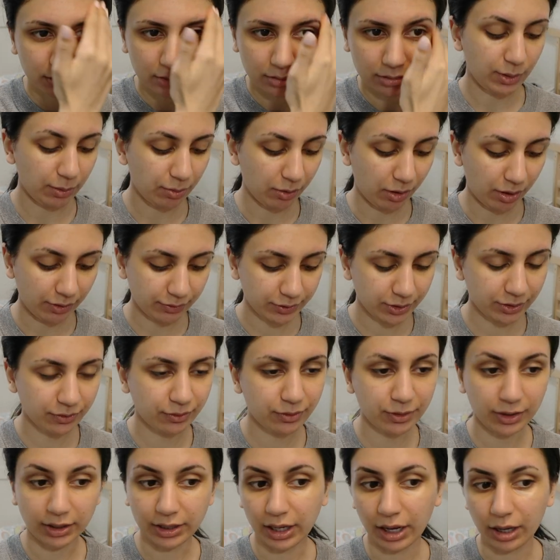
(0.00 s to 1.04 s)
People often
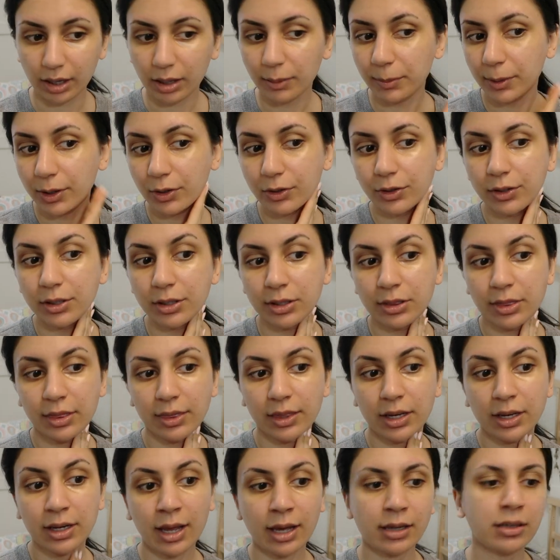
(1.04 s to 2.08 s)
forget about the
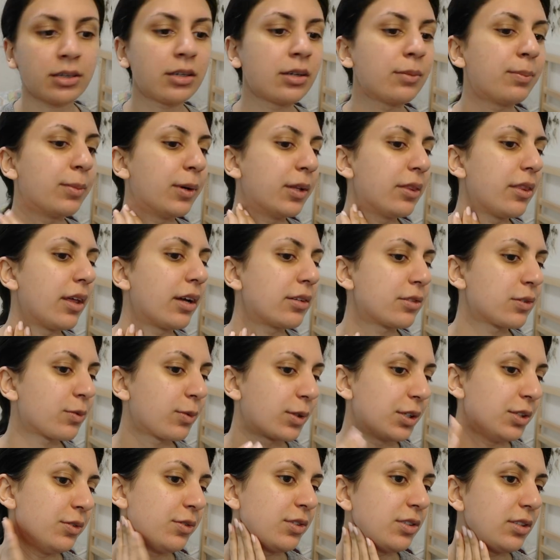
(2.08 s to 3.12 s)
neck, but that's where
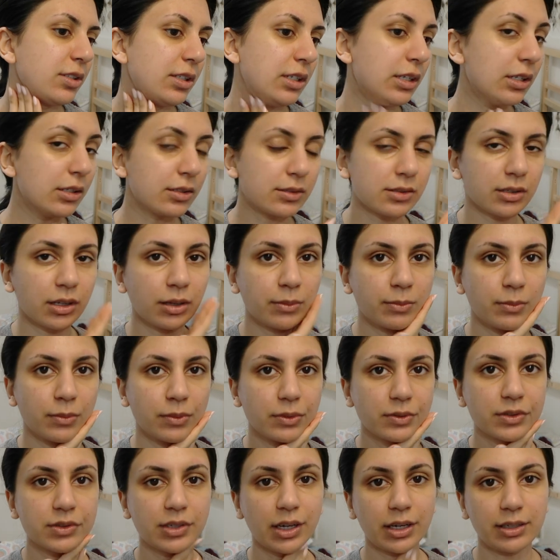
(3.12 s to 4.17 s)
you see
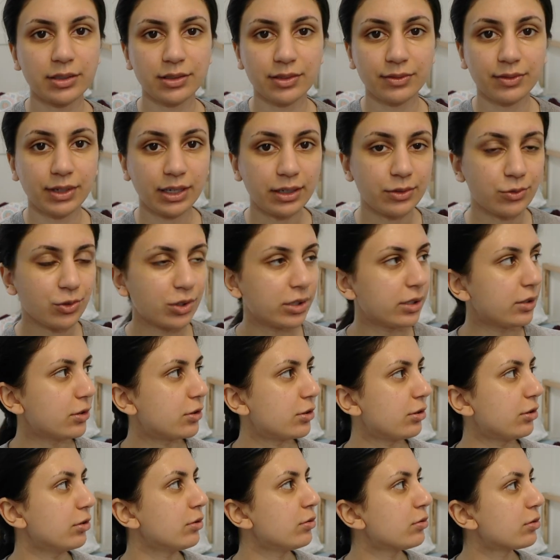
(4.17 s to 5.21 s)
some signs of aging
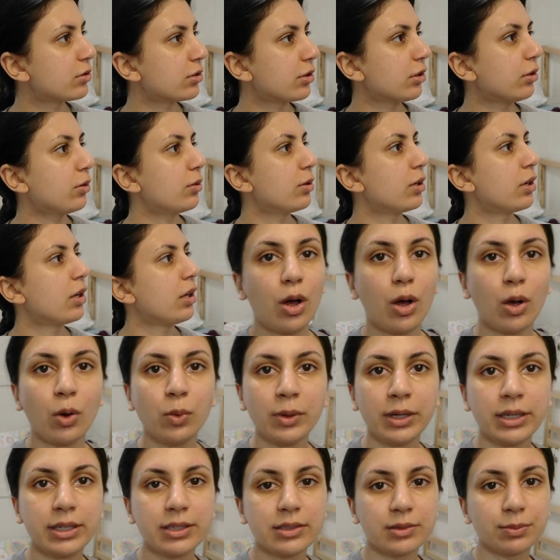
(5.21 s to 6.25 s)
too, so
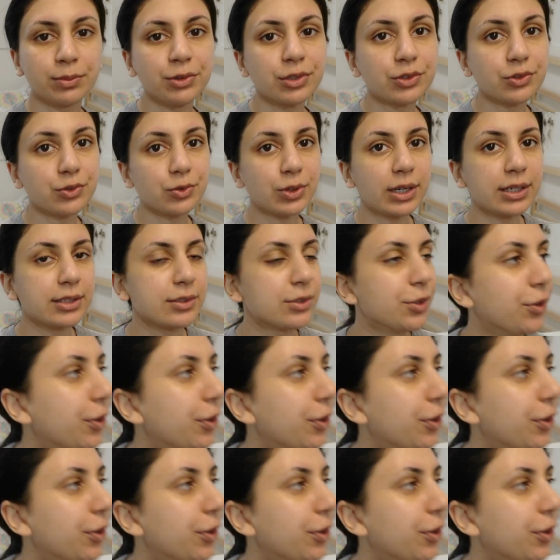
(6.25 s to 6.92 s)
always moisturize